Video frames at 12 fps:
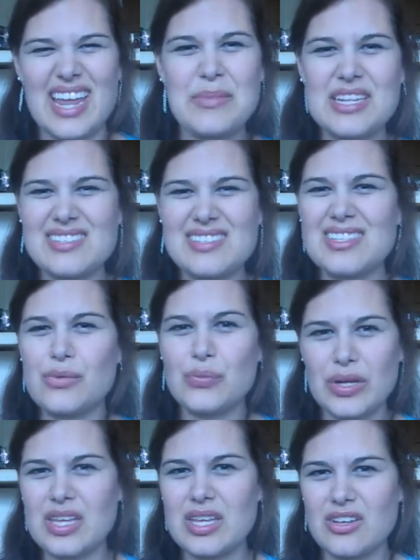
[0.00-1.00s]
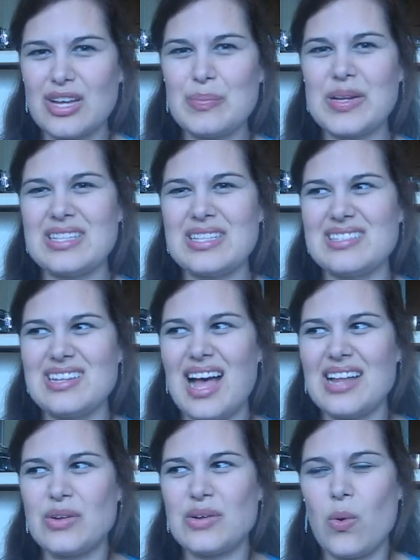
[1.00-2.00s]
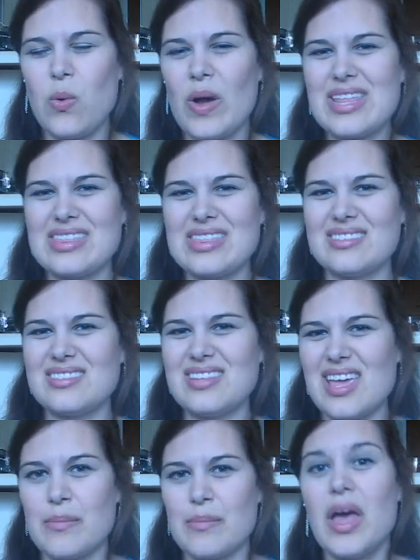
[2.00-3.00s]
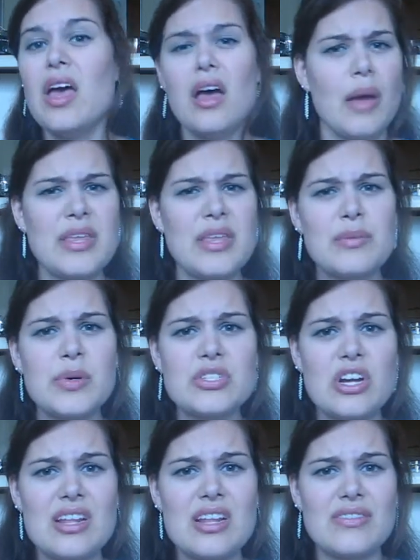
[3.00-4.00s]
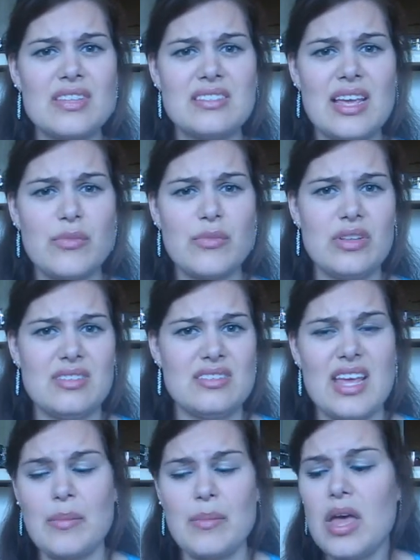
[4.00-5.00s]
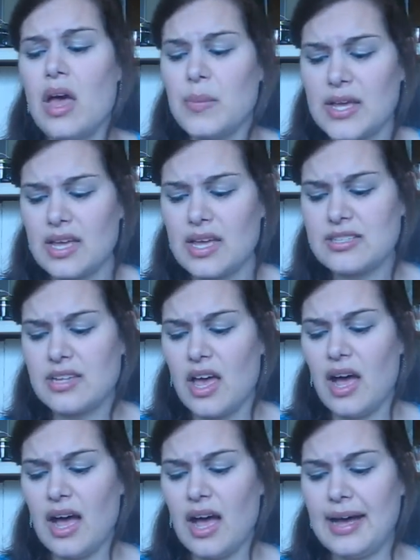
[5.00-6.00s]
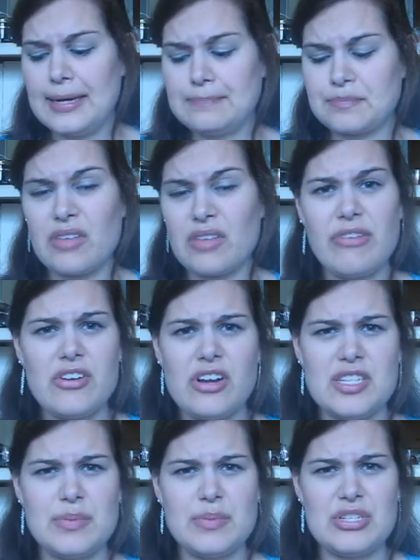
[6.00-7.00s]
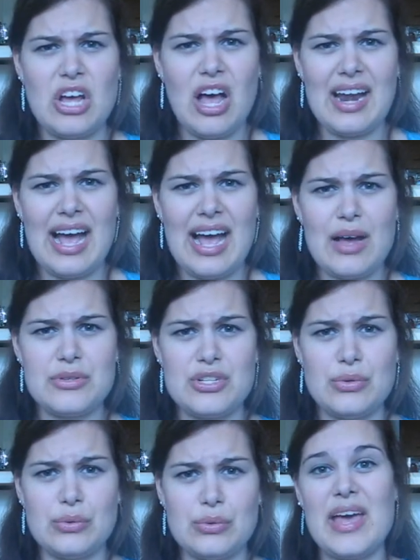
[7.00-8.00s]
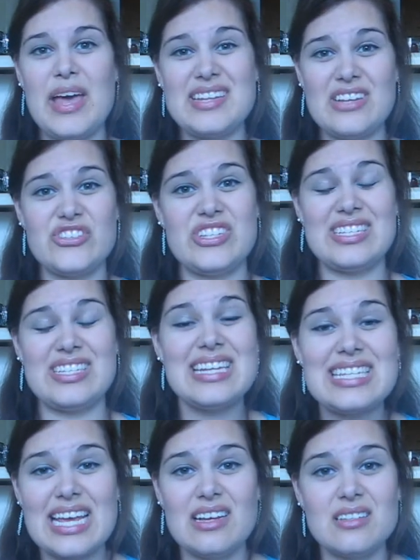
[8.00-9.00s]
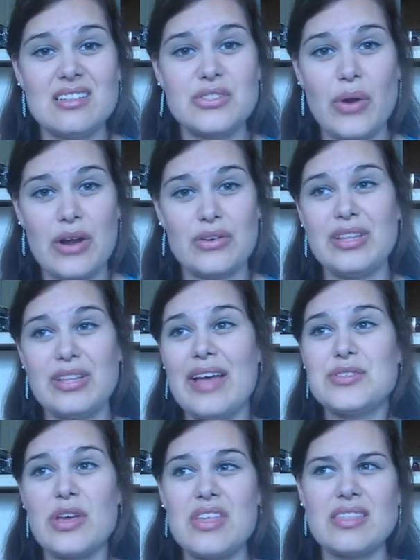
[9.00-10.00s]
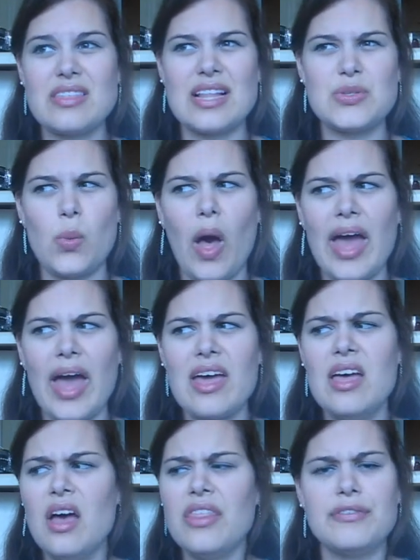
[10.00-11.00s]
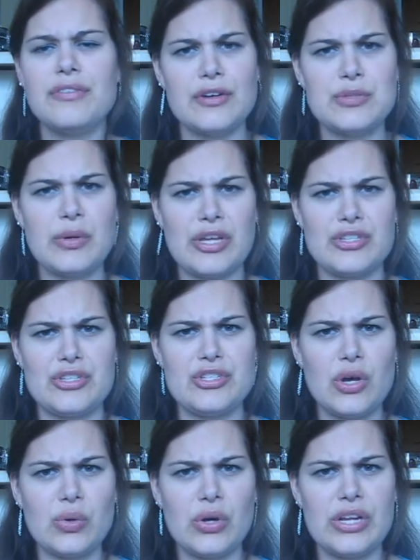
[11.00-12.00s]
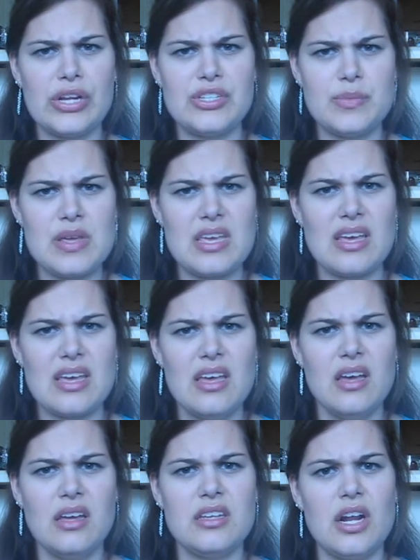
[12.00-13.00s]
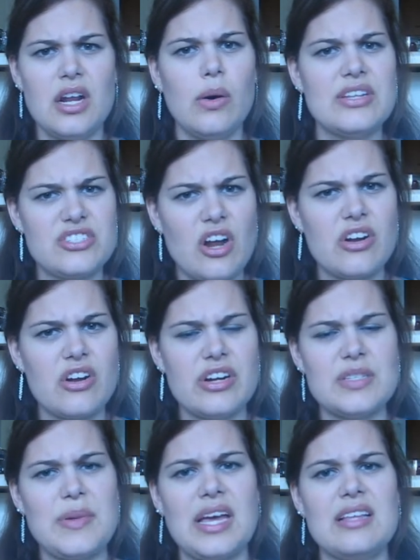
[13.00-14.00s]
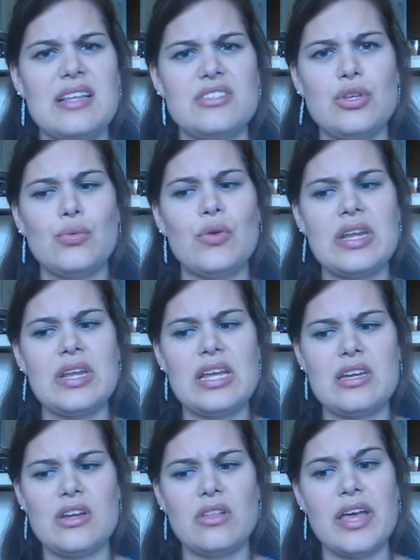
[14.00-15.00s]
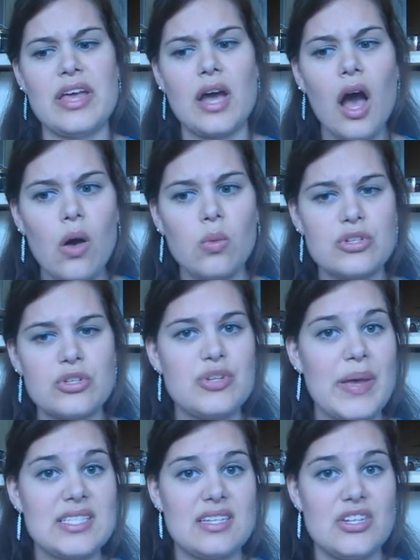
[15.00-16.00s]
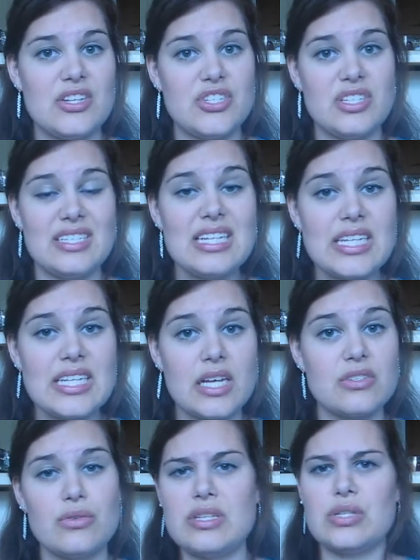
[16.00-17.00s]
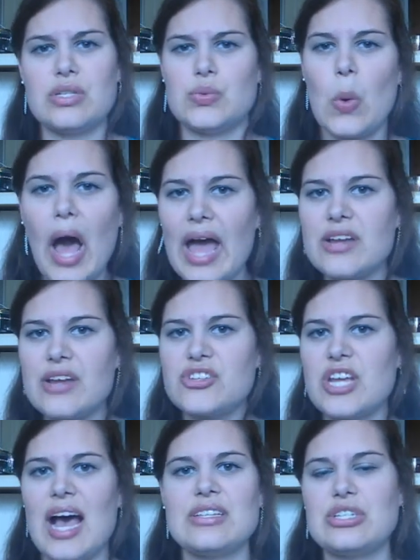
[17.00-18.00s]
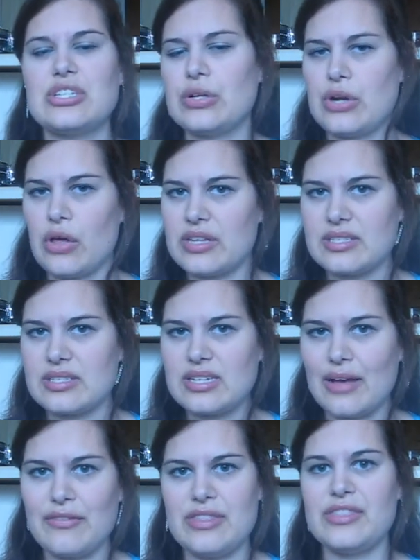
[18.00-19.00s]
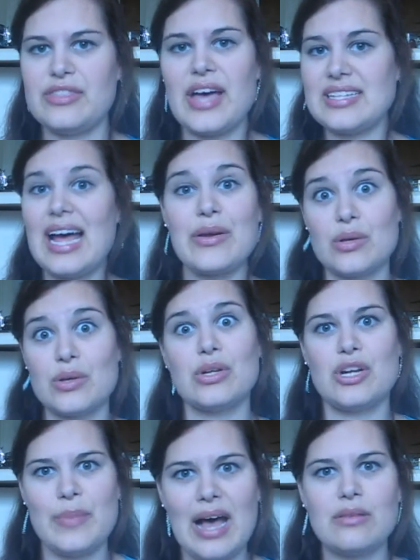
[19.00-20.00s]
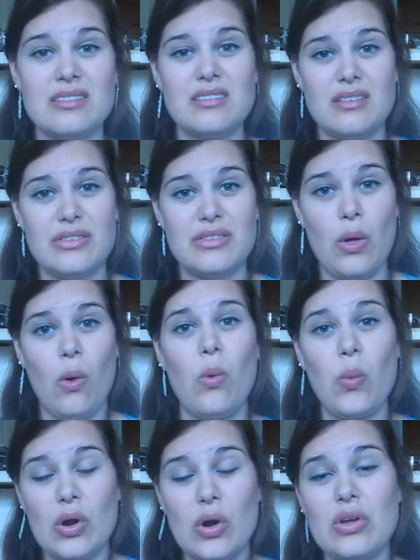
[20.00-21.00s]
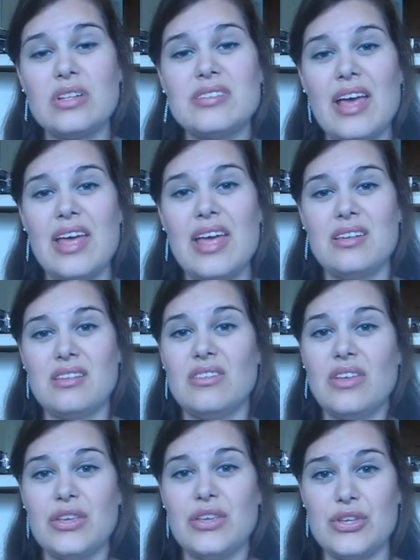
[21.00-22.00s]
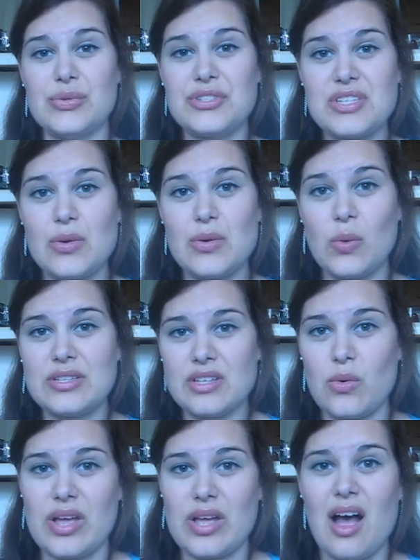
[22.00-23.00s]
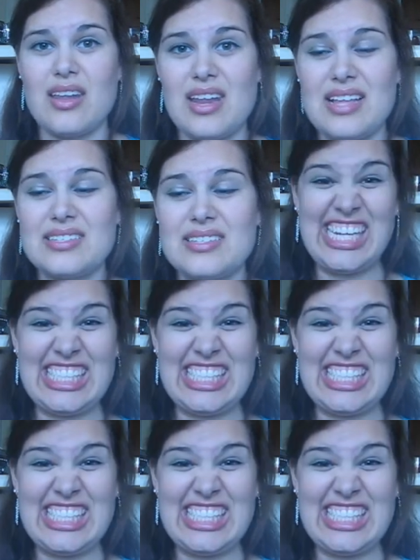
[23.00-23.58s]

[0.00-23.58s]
I mean, it's still really good, but it's not quite the same. I mean, the books aren't even the same, written the same, because Phaedra has been taught how to pay attention to details throughout her life. So I think that's why the first book is so good to be, you know, a starter, is because you read it and you're like, oh, well, she pays attention to details, so this is why she has to learn all this stuff, and that's how you learn about the whole world, and you see what's going on in it.